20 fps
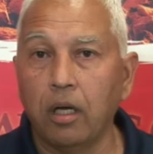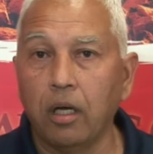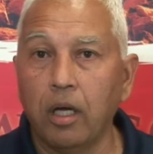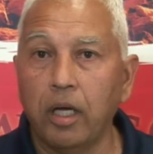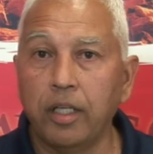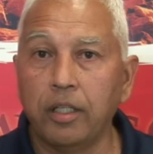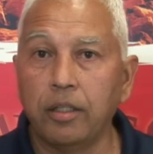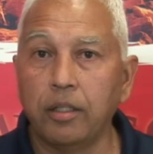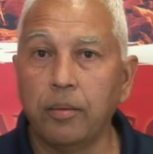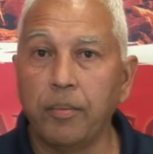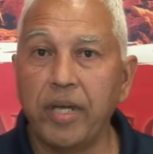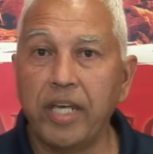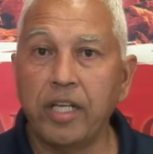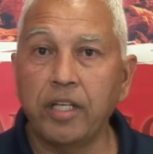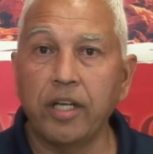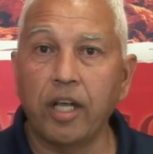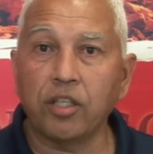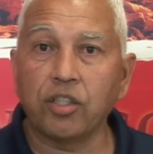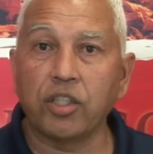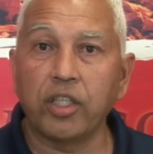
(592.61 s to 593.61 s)
in the meeting
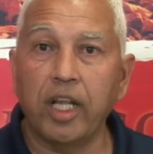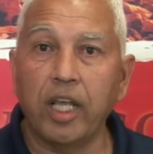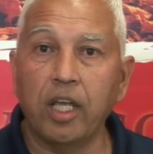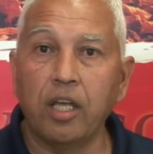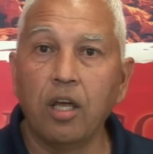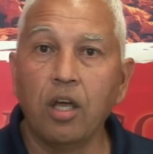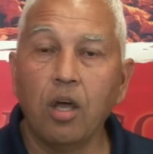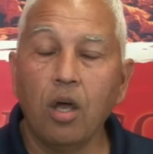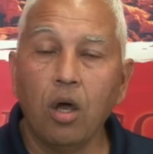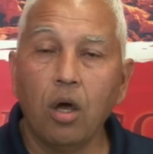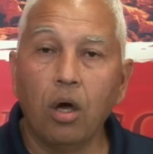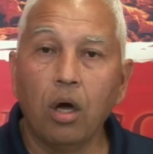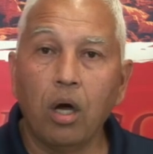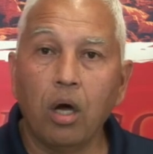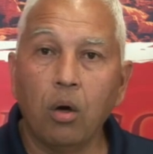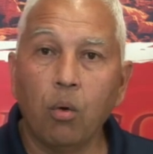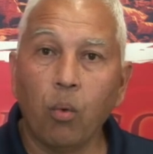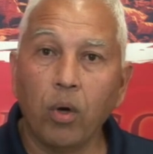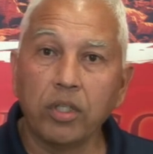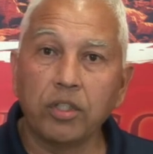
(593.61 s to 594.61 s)
yesterday
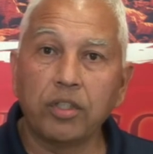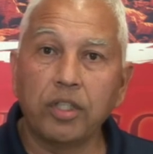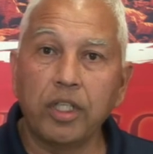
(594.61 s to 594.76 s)
was